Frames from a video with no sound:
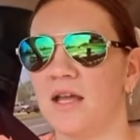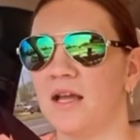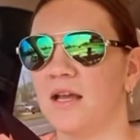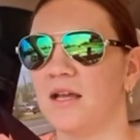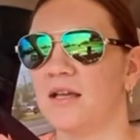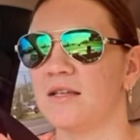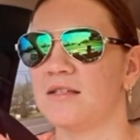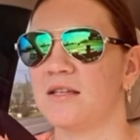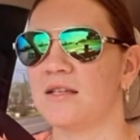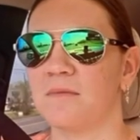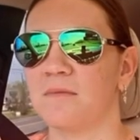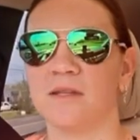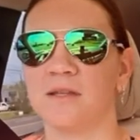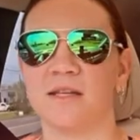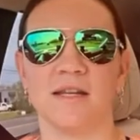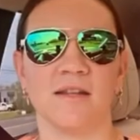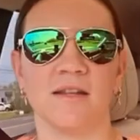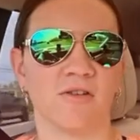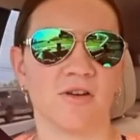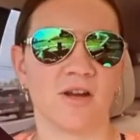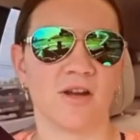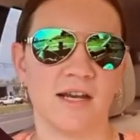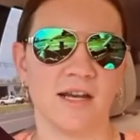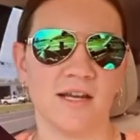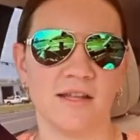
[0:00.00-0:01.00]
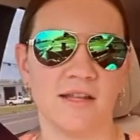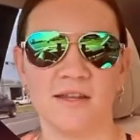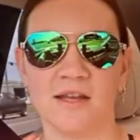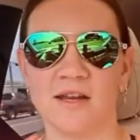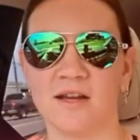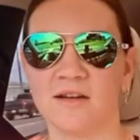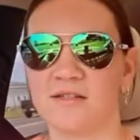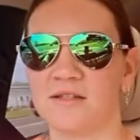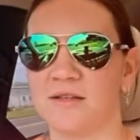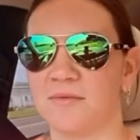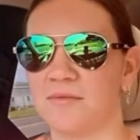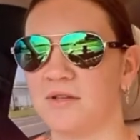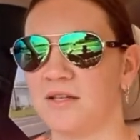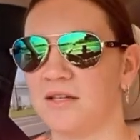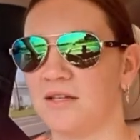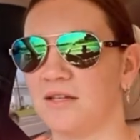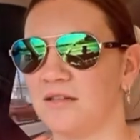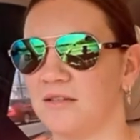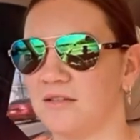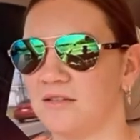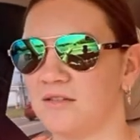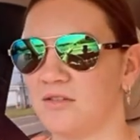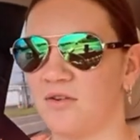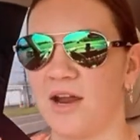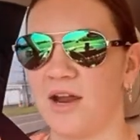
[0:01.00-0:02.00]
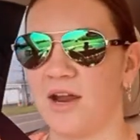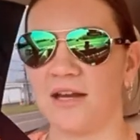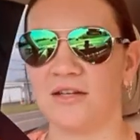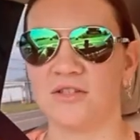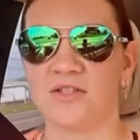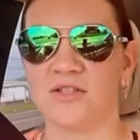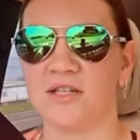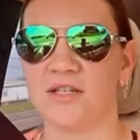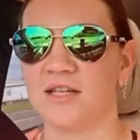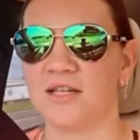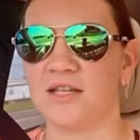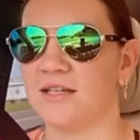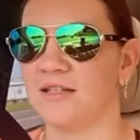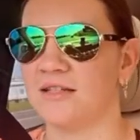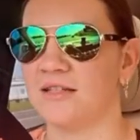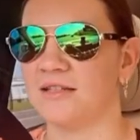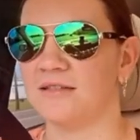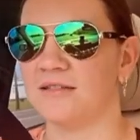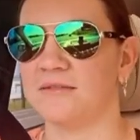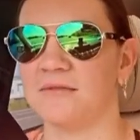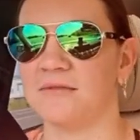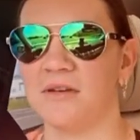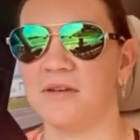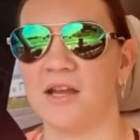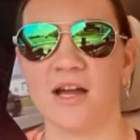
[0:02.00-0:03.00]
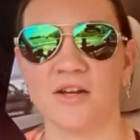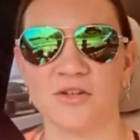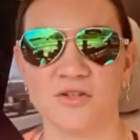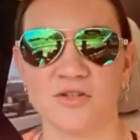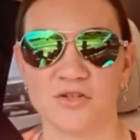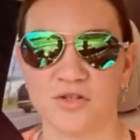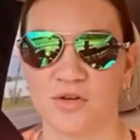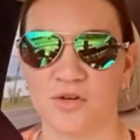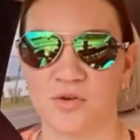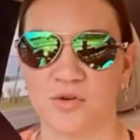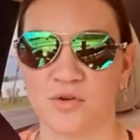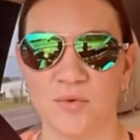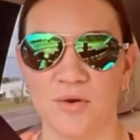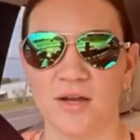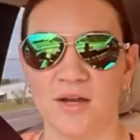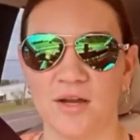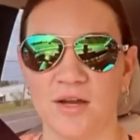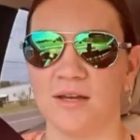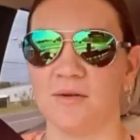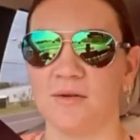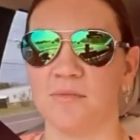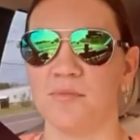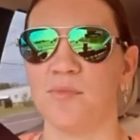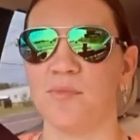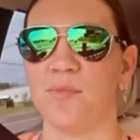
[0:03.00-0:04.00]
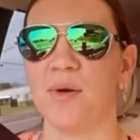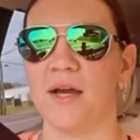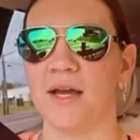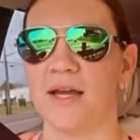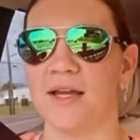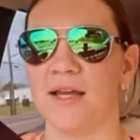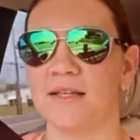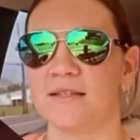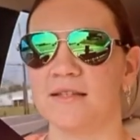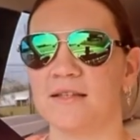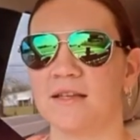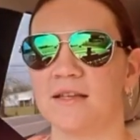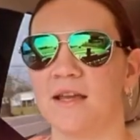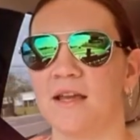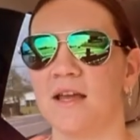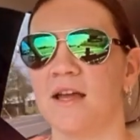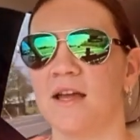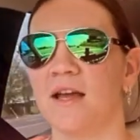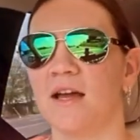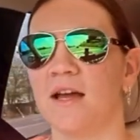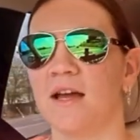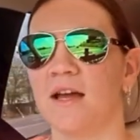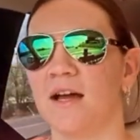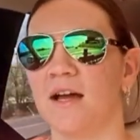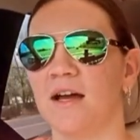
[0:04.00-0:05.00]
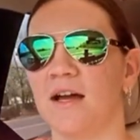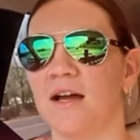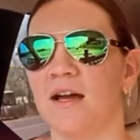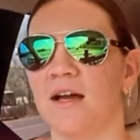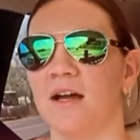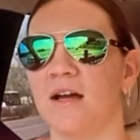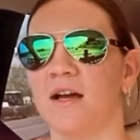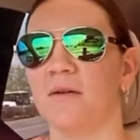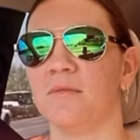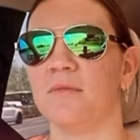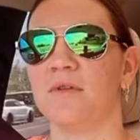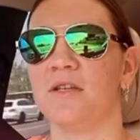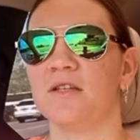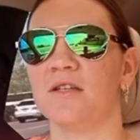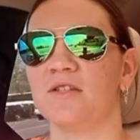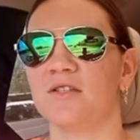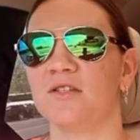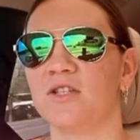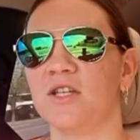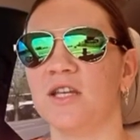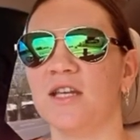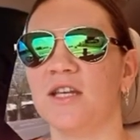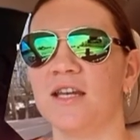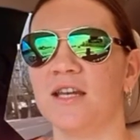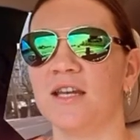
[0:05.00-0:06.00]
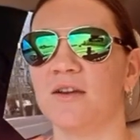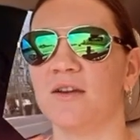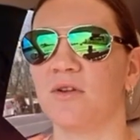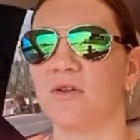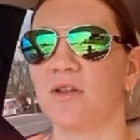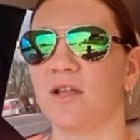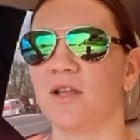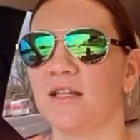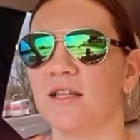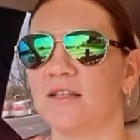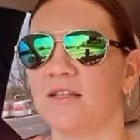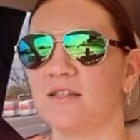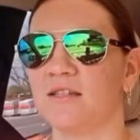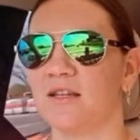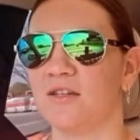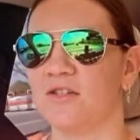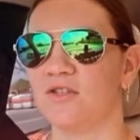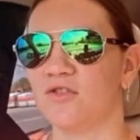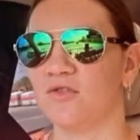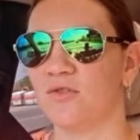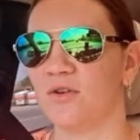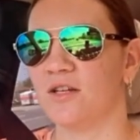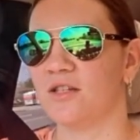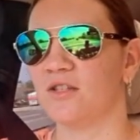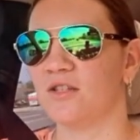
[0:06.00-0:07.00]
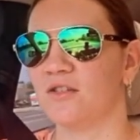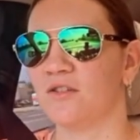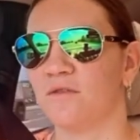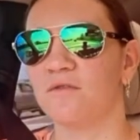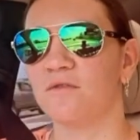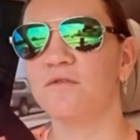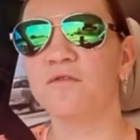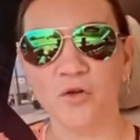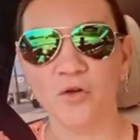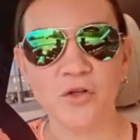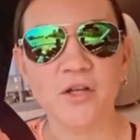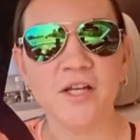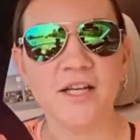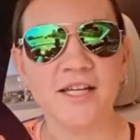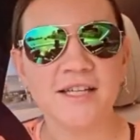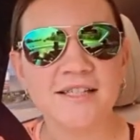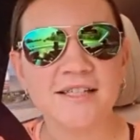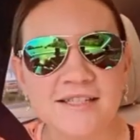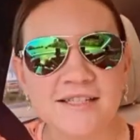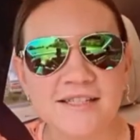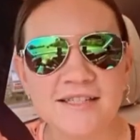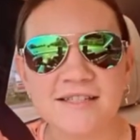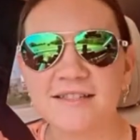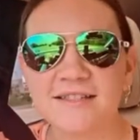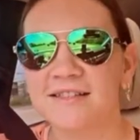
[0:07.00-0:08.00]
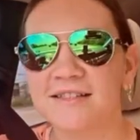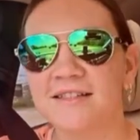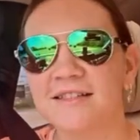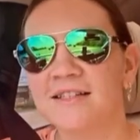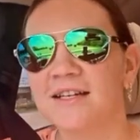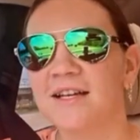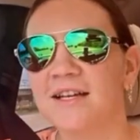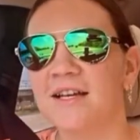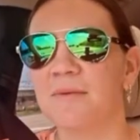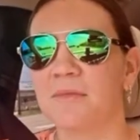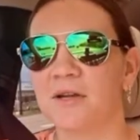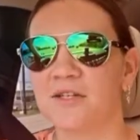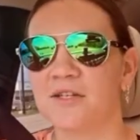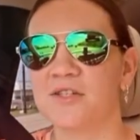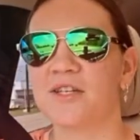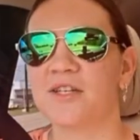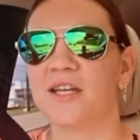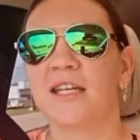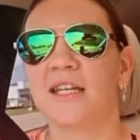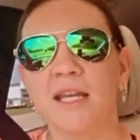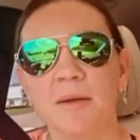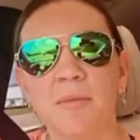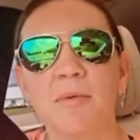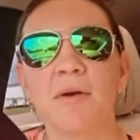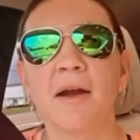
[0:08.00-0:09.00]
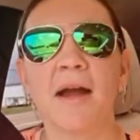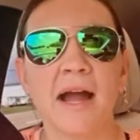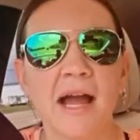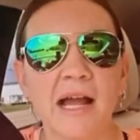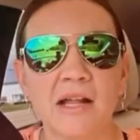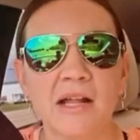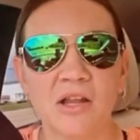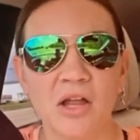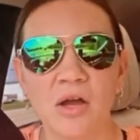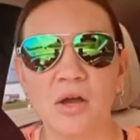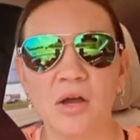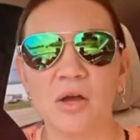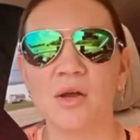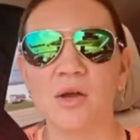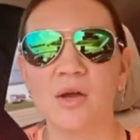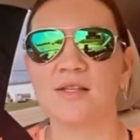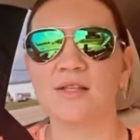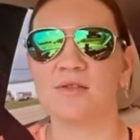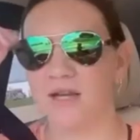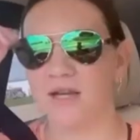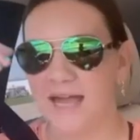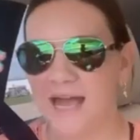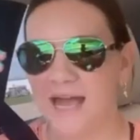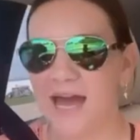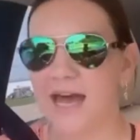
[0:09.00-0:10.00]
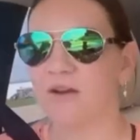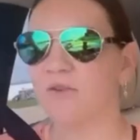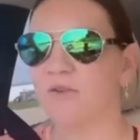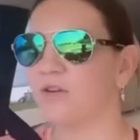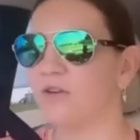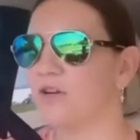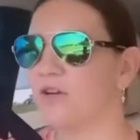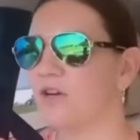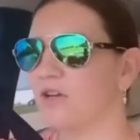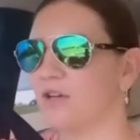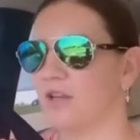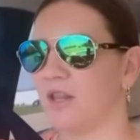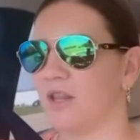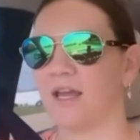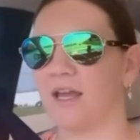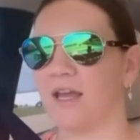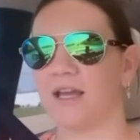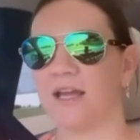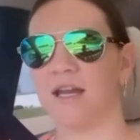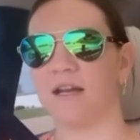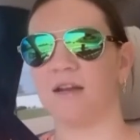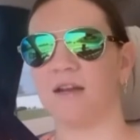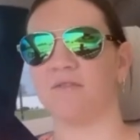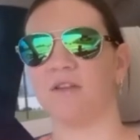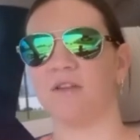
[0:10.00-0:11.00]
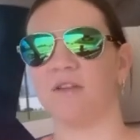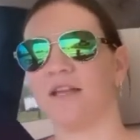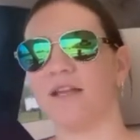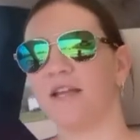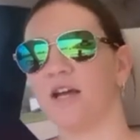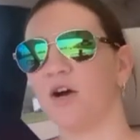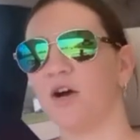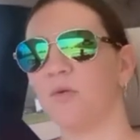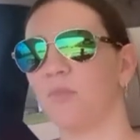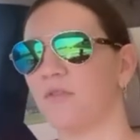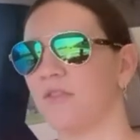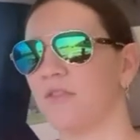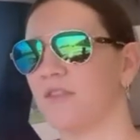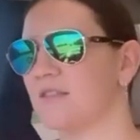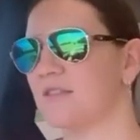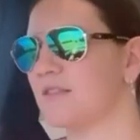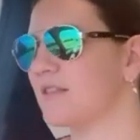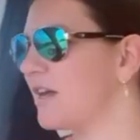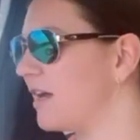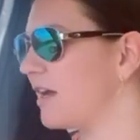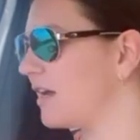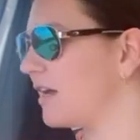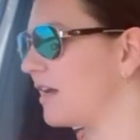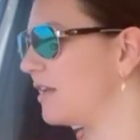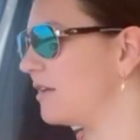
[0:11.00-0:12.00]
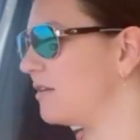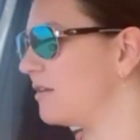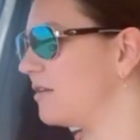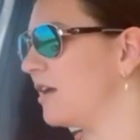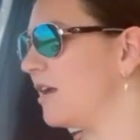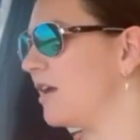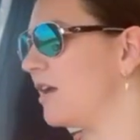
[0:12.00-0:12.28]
something either got in there, something scratched it, not sure what. But she didn't really get to enjoy it to the fullest because she had to keep her eye closed and pat on her to like kind of like help with the sun.